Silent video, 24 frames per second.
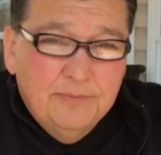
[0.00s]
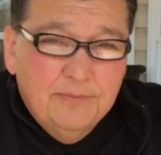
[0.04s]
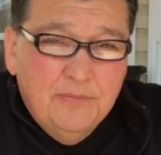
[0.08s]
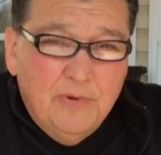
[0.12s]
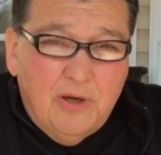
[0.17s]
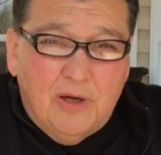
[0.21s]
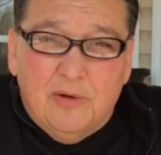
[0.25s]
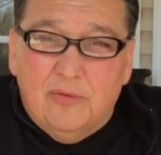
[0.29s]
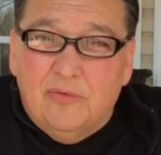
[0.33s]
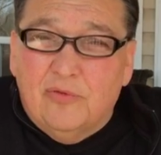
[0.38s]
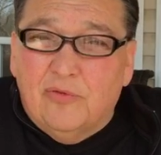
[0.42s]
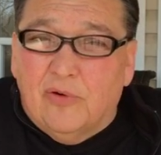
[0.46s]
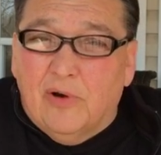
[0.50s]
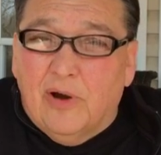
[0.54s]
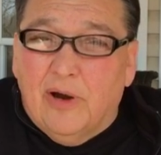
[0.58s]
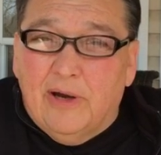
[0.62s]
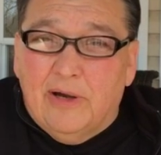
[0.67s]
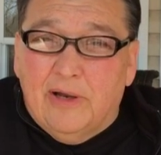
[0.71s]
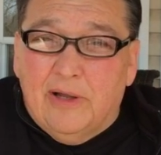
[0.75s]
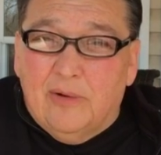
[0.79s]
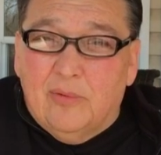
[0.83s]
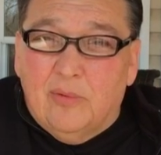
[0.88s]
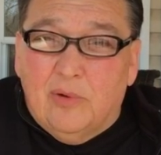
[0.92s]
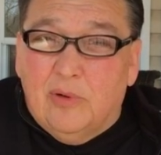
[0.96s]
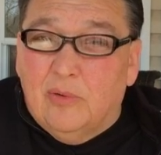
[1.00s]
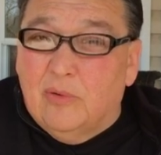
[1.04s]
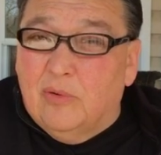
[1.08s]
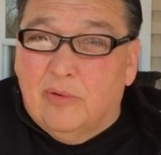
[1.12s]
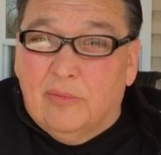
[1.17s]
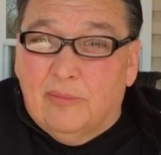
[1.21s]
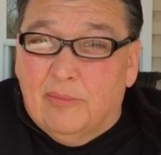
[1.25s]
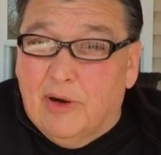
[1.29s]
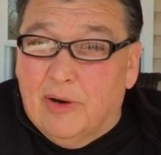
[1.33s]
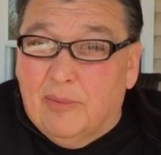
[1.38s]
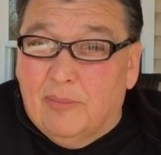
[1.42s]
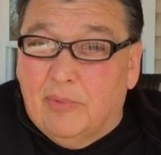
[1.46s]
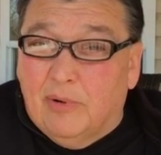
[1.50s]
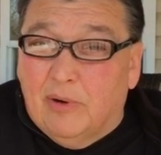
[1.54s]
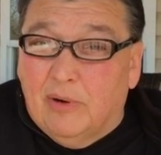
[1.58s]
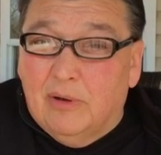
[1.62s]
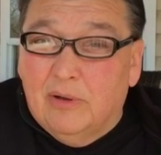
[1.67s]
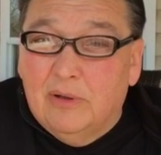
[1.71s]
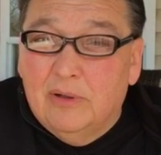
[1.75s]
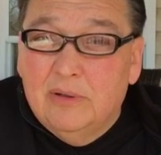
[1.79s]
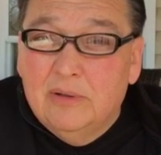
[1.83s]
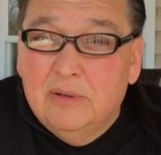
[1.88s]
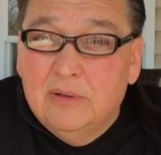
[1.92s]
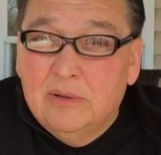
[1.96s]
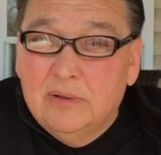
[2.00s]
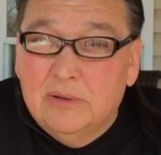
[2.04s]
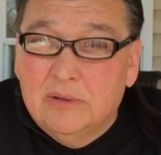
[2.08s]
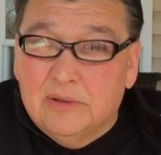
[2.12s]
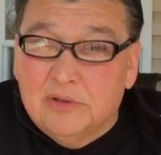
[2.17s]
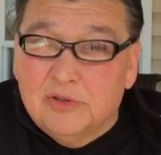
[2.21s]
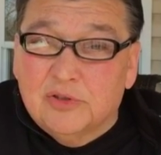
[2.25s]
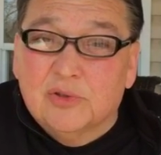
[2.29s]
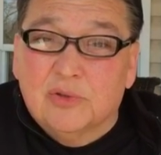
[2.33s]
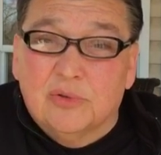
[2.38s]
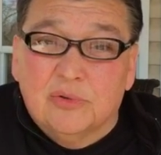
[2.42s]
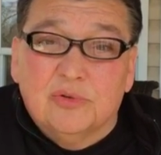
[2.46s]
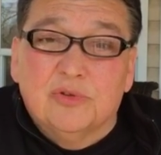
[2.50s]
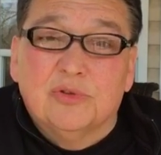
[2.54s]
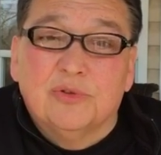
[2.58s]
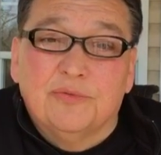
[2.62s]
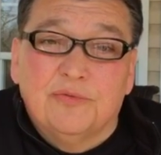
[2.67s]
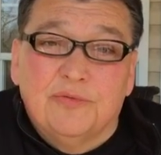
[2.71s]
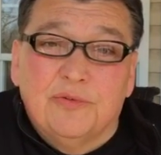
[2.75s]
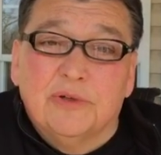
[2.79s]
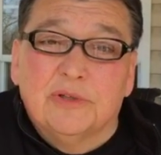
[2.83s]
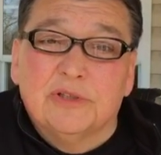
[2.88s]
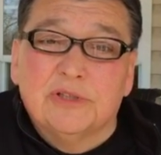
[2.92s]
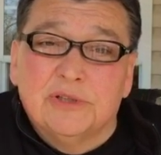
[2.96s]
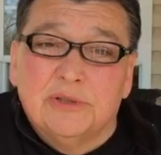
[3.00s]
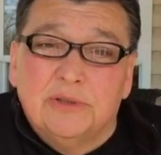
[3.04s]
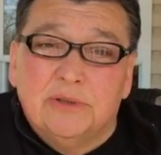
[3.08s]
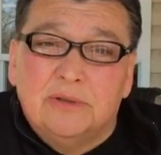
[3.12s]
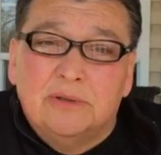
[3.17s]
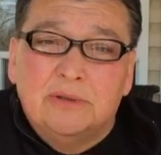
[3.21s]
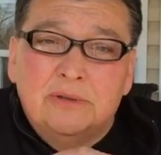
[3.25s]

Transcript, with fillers: On Friday, we will remember his crucifixion.